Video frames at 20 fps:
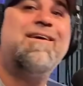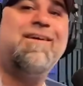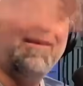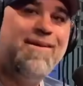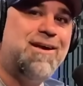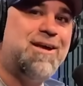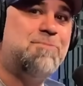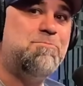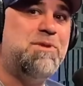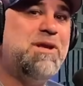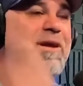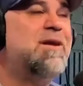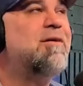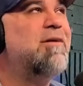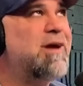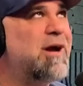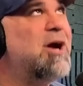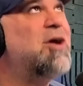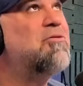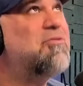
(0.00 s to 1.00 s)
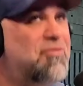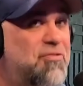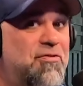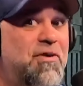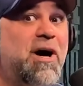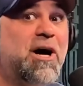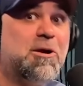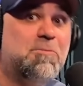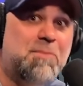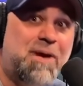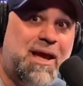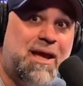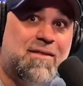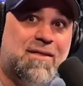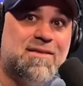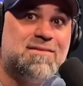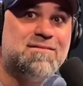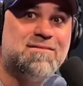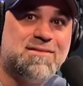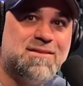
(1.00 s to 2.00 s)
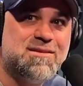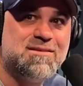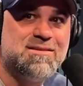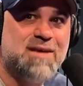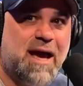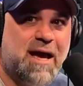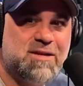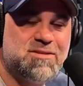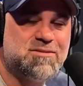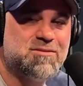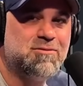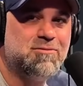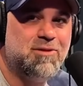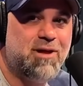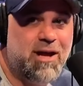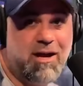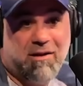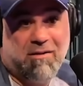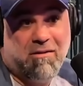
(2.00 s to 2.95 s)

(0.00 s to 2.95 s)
and me going, oh, fuck me, this is a disaster. Like,